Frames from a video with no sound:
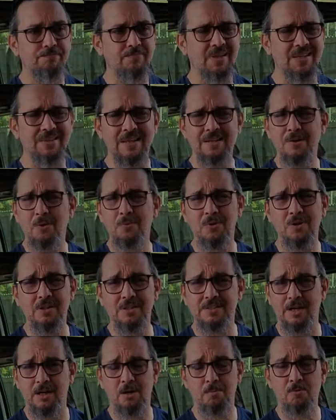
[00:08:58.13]
They don't look
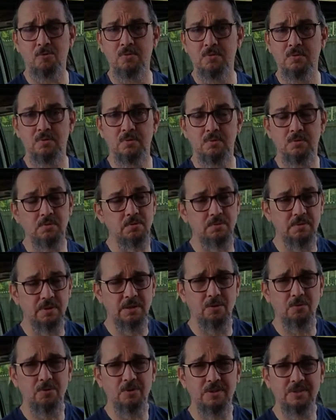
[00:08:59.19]
terrible. They
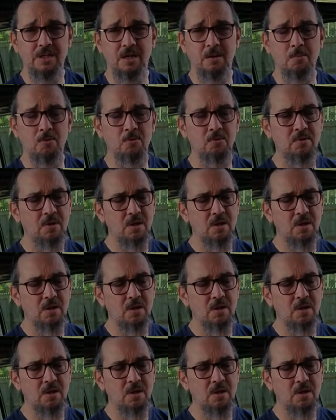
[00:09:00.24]
don't look terrible.